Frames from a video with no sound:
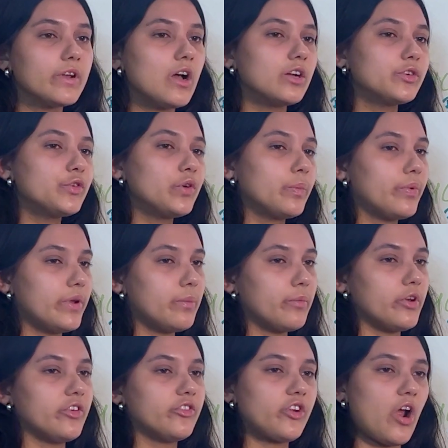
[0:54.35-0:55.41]
on to a beam
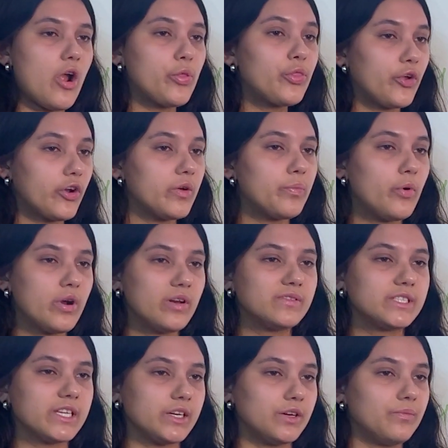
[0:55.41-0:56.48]
reach, our third point of
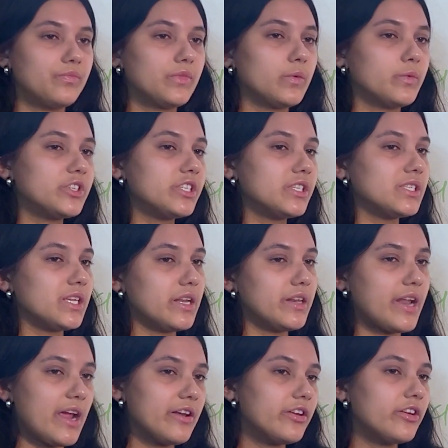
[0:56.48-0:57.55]
sail, which is
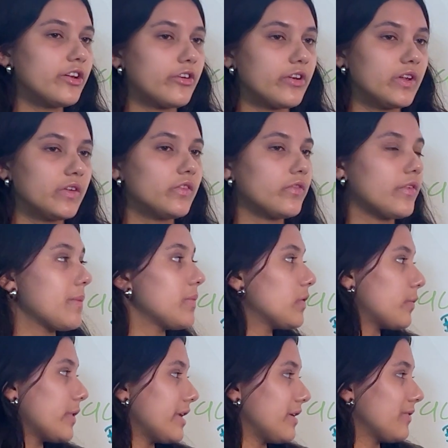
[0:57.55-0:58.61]
90 degrees from the
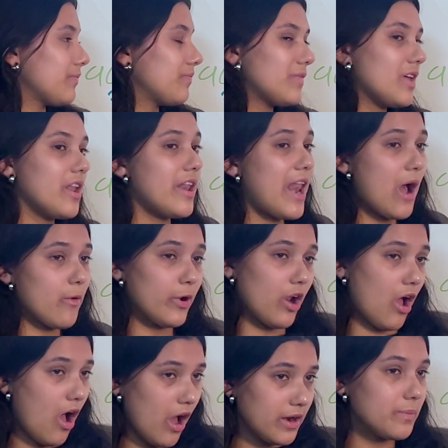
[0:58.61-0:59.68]
wind. Now when
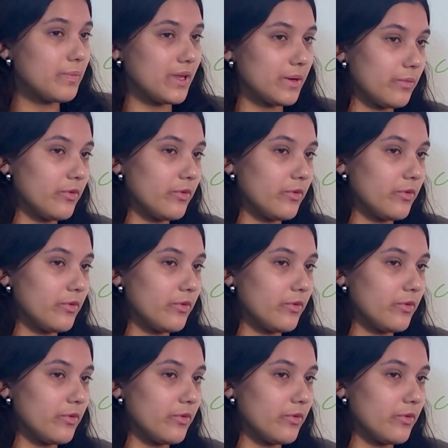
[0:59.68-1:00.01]
on a beam